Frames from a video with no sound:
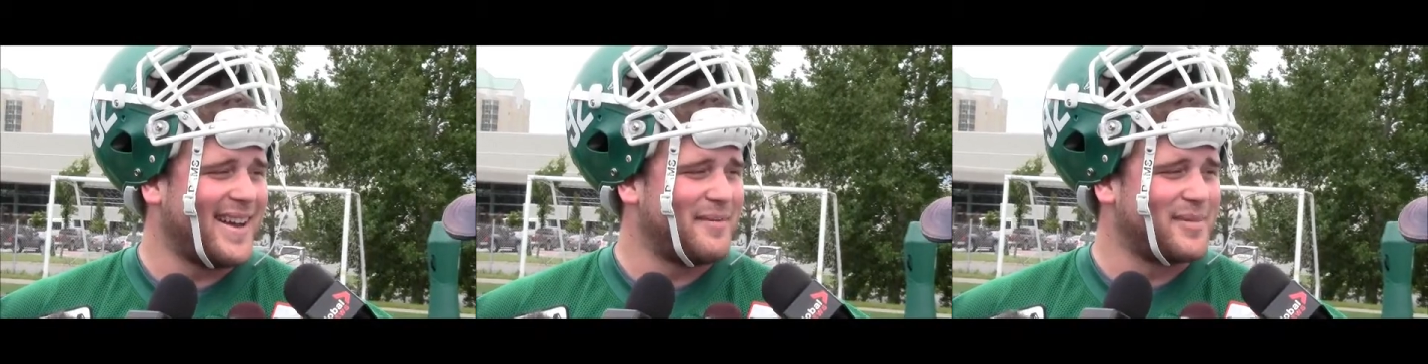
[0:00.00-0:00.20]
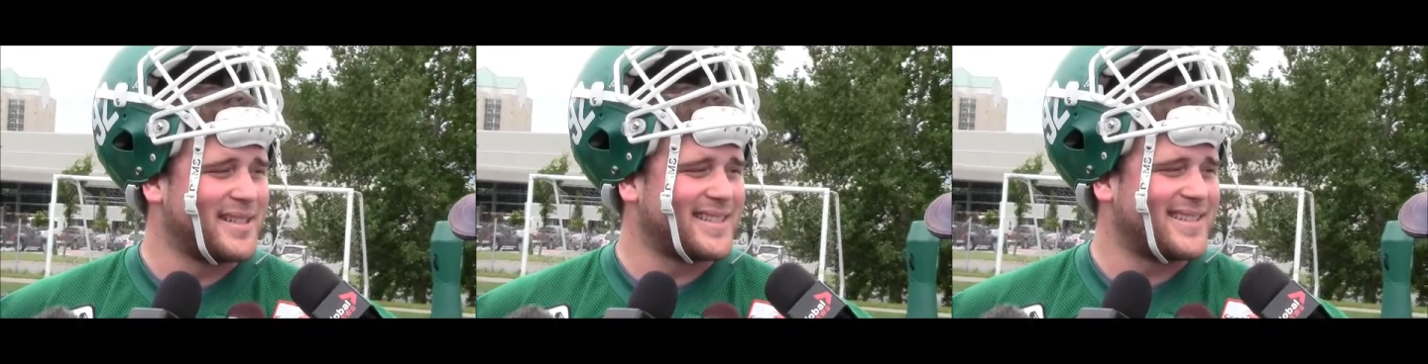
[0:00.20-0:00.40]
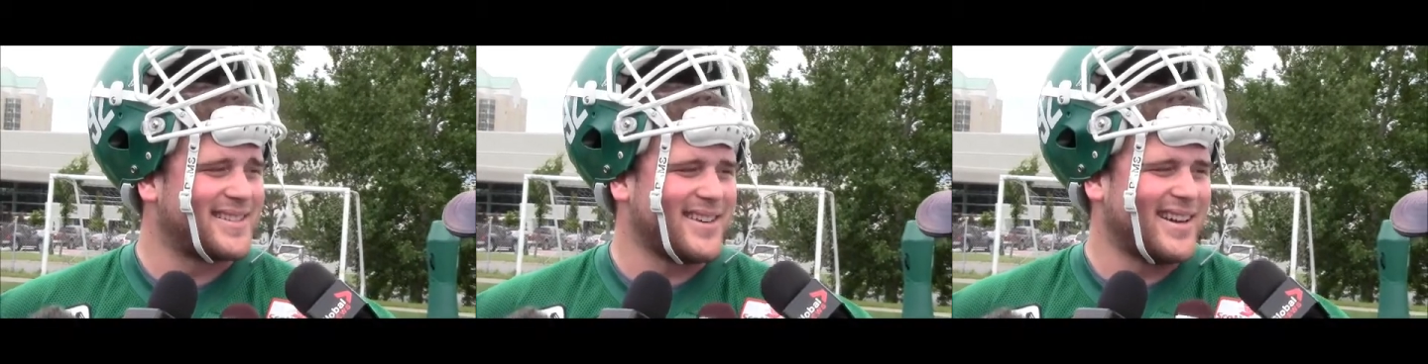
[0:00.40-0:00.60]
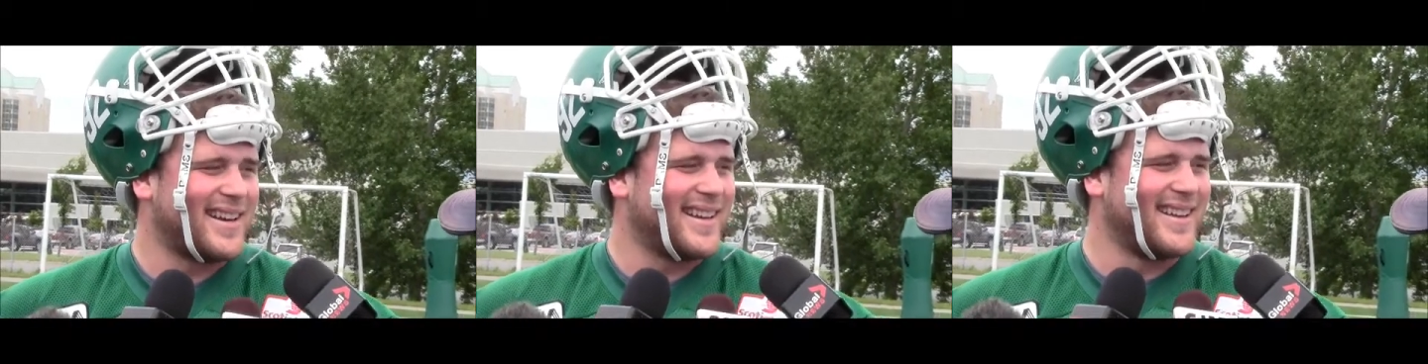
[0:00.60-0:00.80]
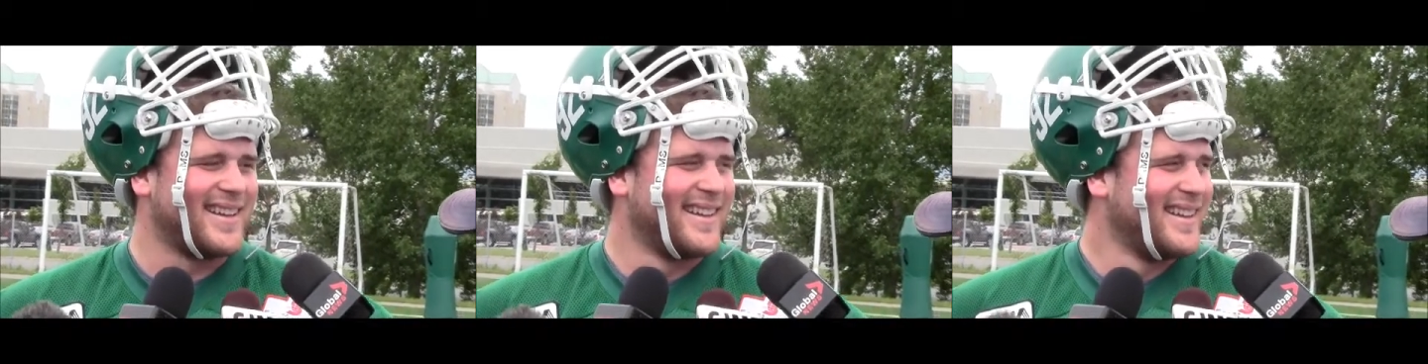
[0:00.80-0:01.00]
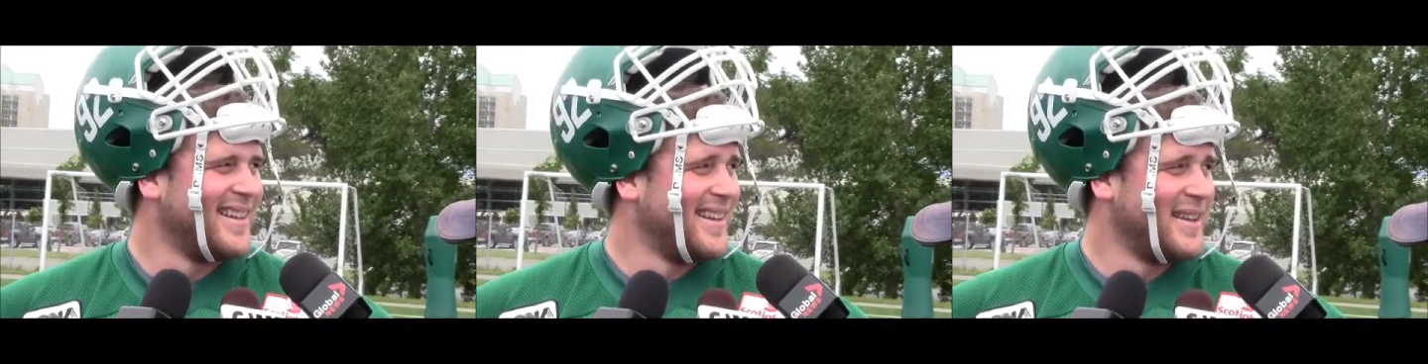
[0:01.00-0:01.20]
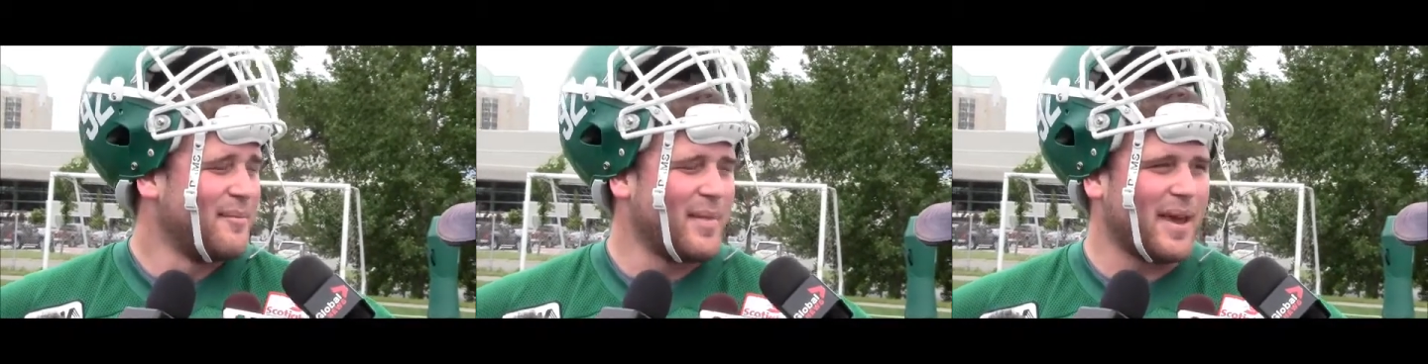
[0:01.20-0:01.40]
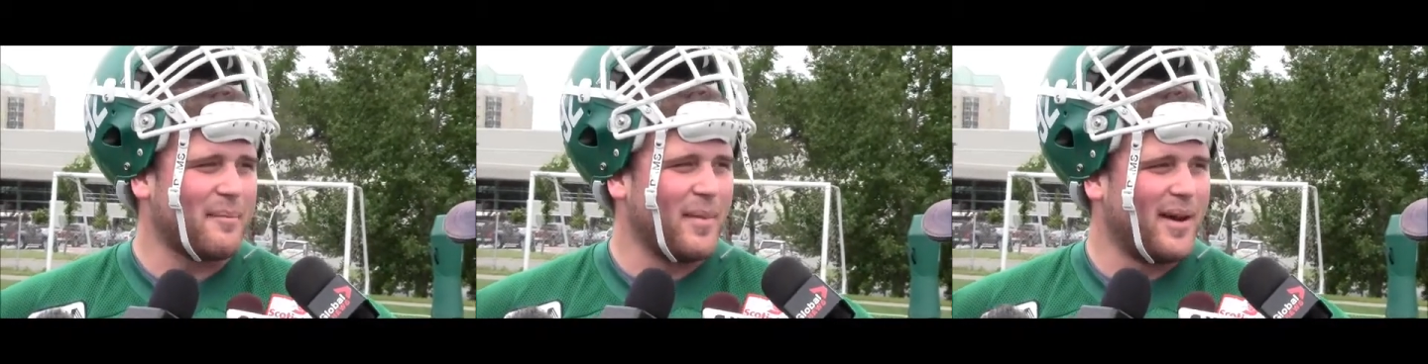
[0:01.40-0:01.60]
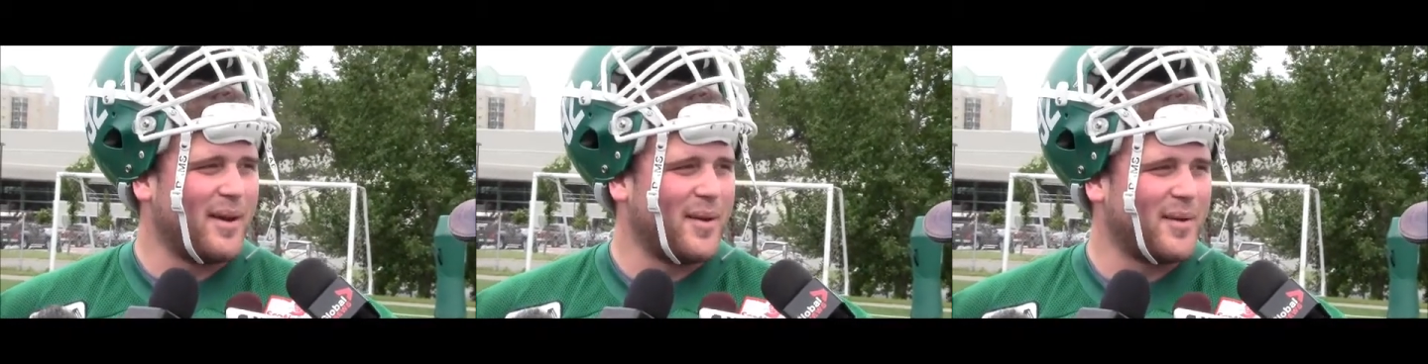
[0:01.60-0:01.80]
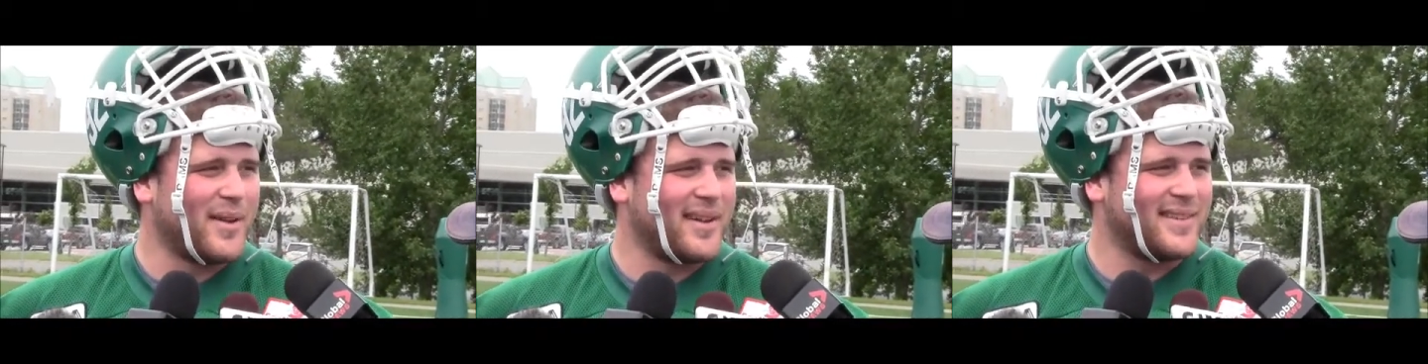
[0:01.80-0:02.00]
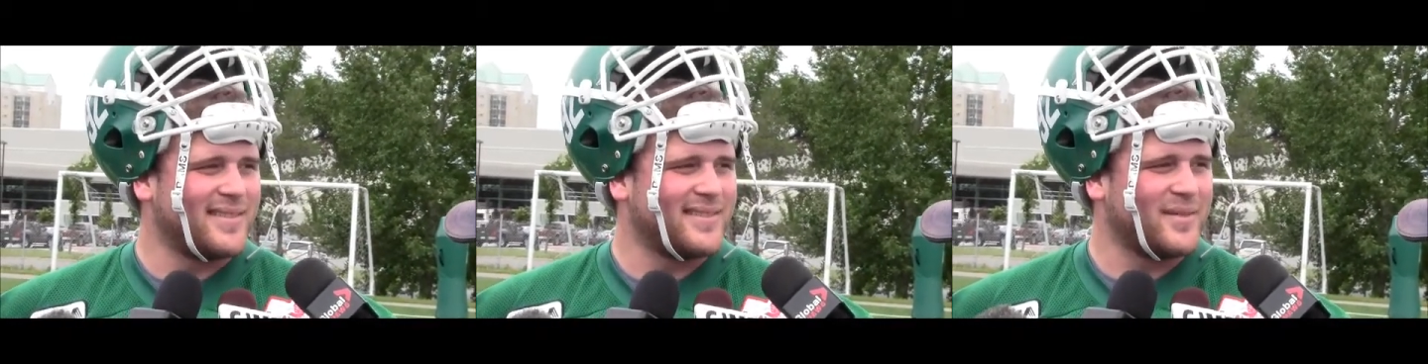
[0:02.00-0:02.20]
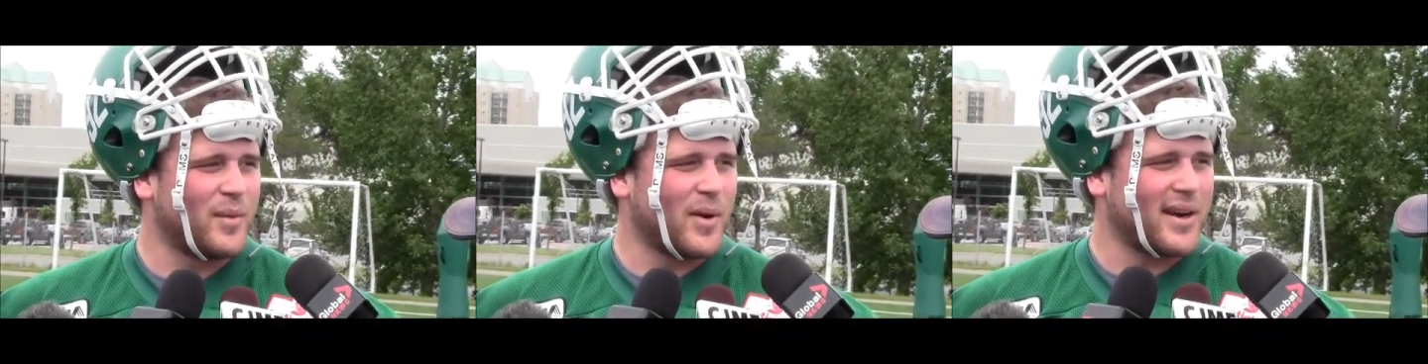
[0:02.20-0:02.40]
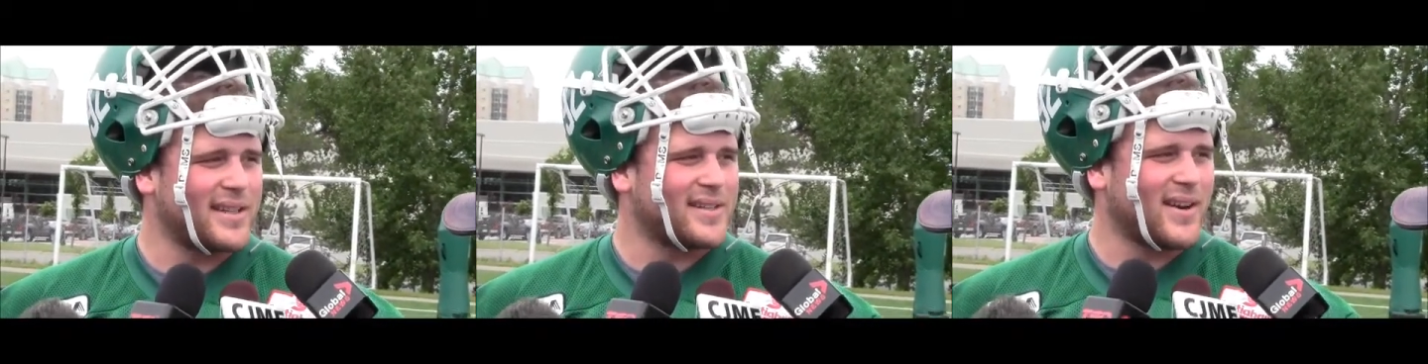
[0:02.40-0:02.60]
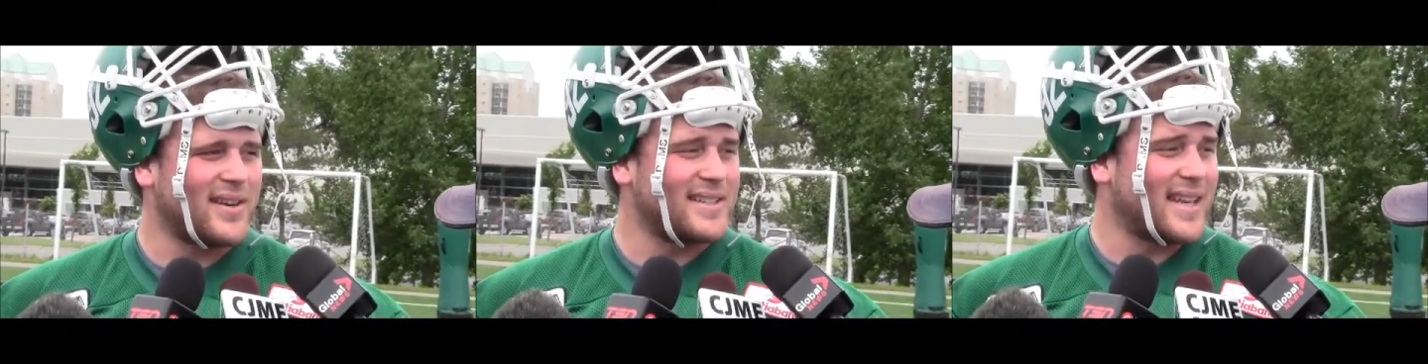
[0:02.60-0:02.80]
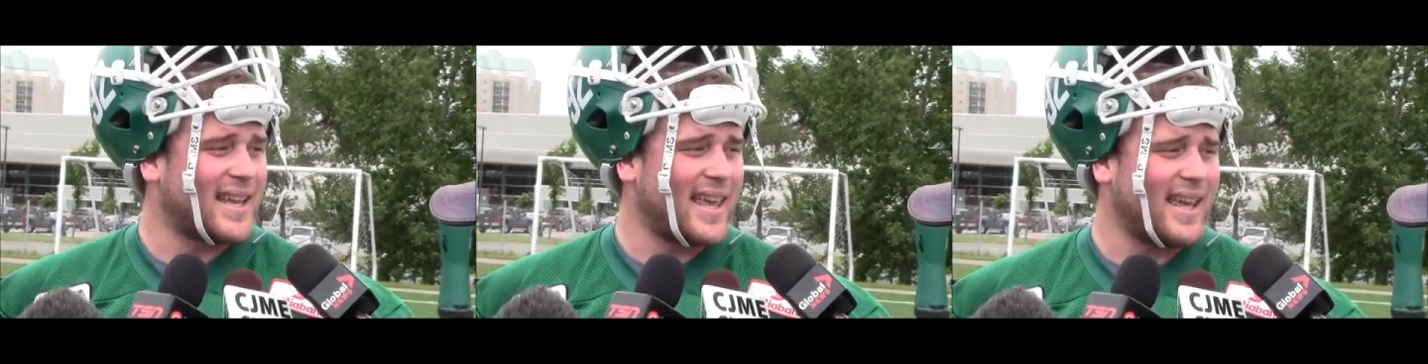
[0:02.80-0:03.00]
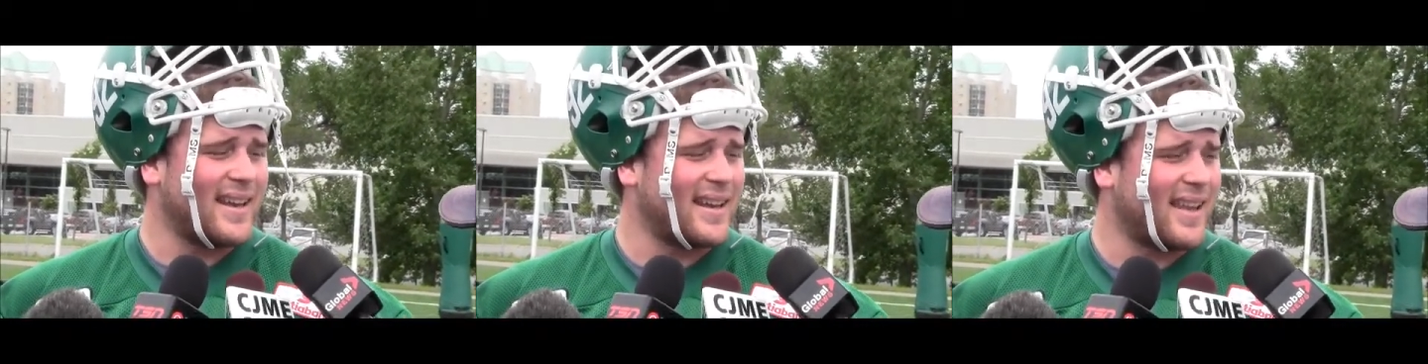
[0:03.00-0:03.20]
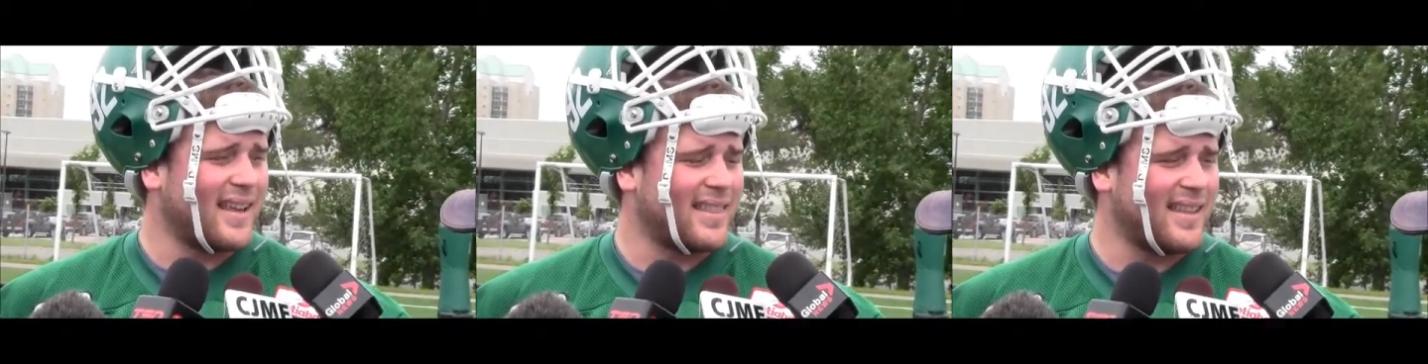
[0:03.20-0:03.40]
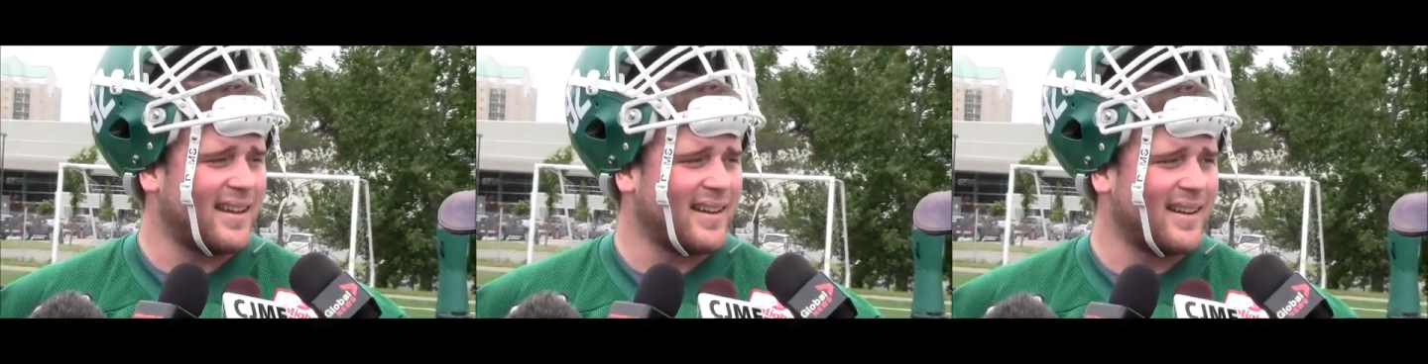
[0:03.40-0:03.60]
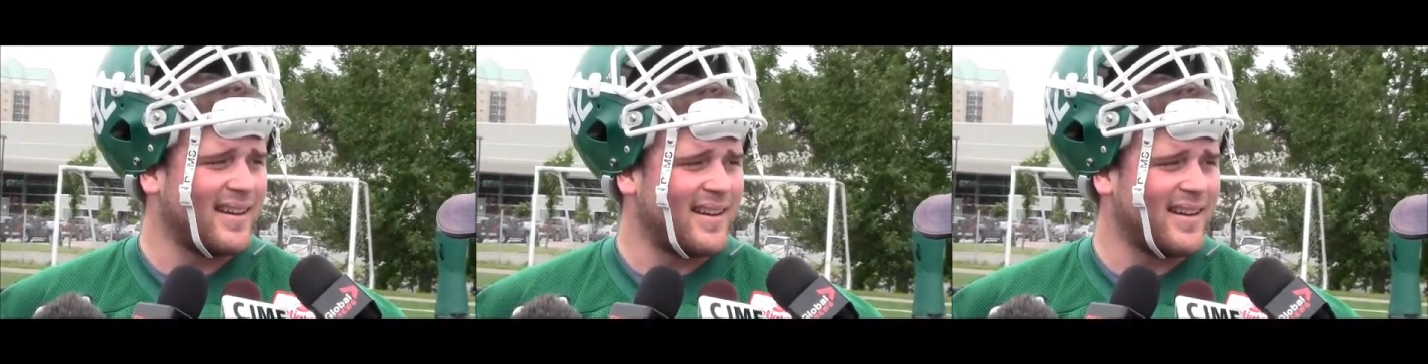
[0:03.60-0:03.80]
I'm just trying to make my own and work as hard as I can to get there.